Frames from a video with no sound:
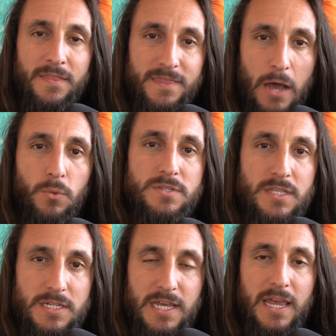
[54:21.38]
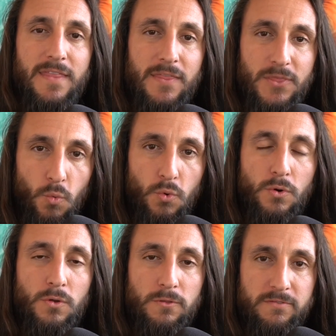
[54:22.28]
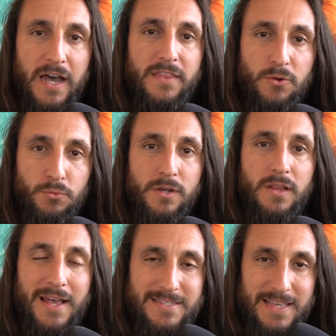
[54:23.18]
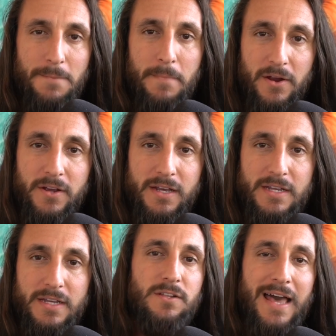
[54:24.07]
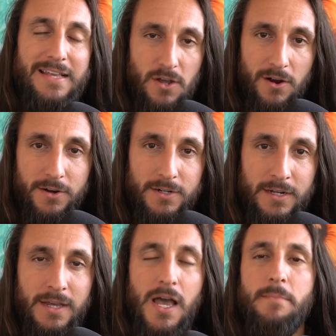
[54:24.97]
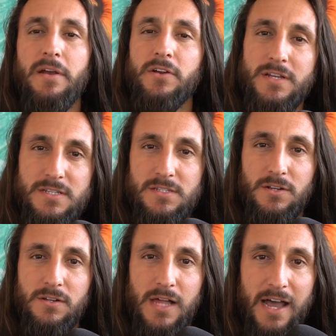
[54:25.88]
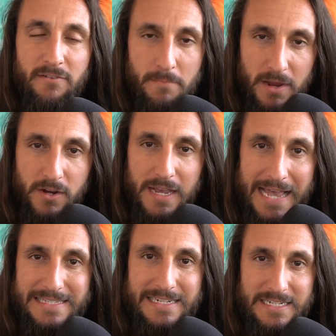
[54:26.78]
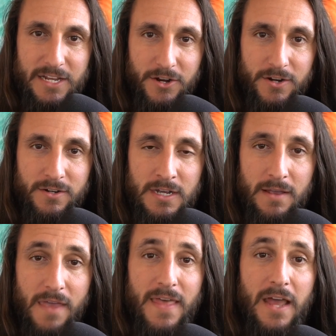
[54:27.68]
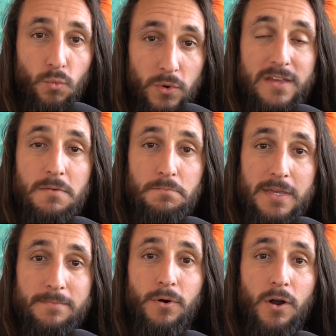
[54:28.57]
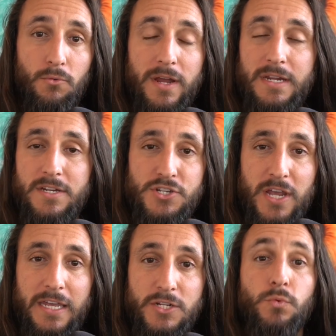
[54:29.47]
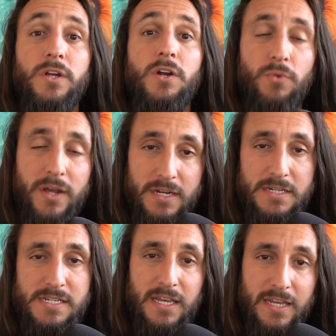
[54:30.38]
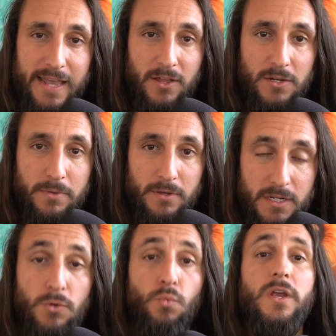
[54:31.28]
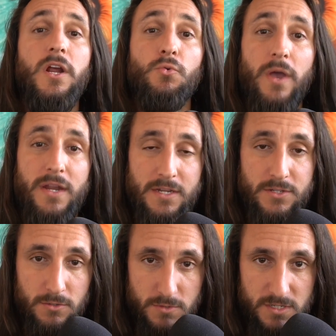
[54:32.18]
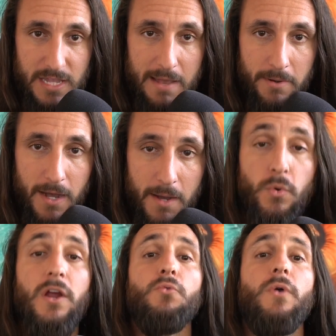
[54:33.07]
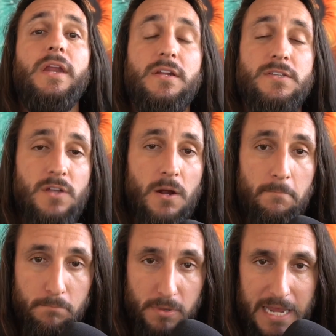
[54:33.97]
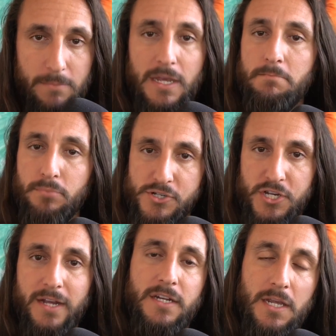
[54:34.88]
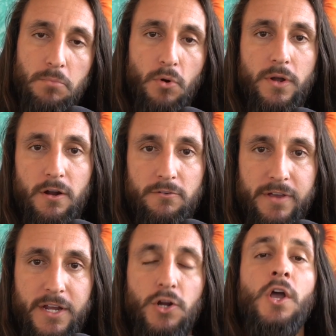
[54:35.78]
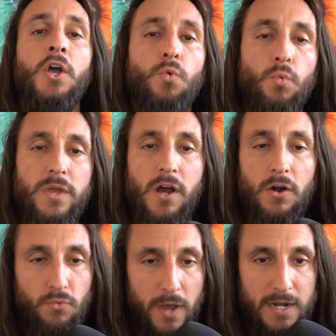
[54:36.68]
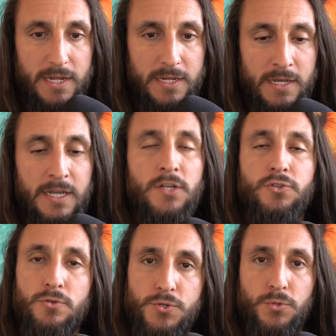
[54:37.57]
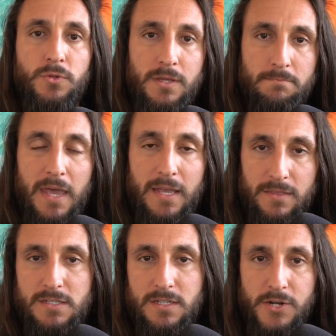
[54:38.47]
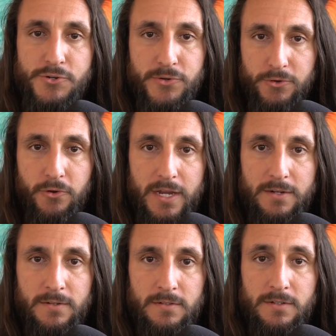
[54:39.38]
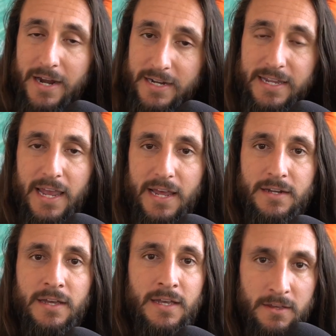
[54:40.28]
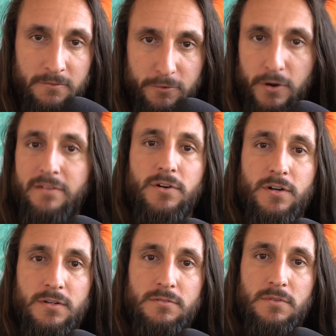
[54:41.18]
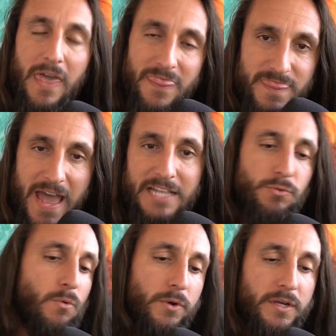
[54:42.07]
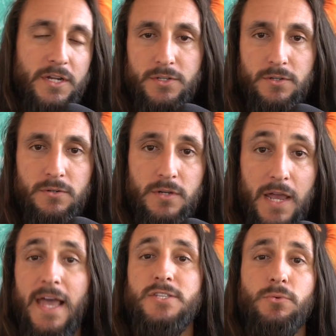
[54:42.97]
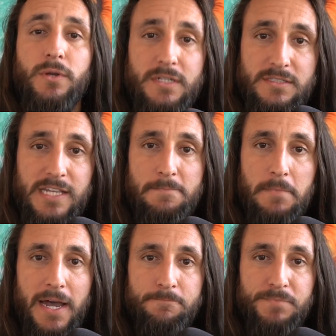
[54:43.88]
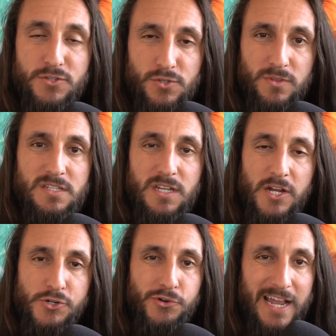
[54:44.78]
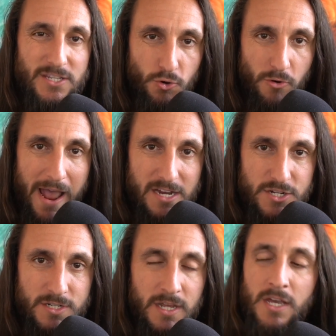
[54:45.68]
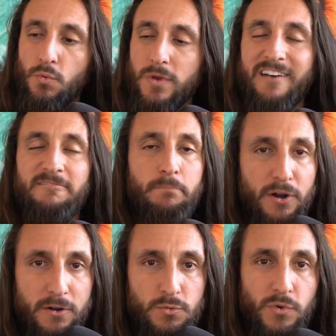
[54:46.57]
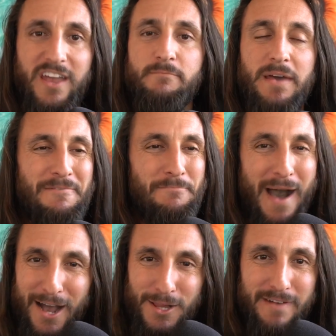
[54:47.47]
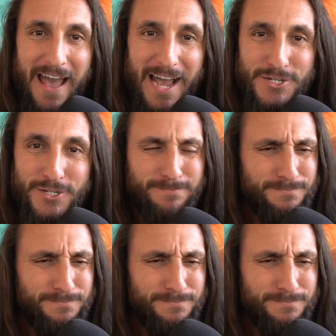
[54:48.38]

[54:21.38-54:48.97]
That was the day that the world finally realized that America still has a heart. America is still alive. America has a ticker, and that we, the people, are ready to change. We are ready to take accountability. We are ready to step up. We are ready to start blaming and projecting and pointing our finger. We are ready to truly make this country great. Not again, forever. And that's what we're going to do. And that's what we're going to stand by. And so this country has crashed. We have burned. We have been a pile of ash.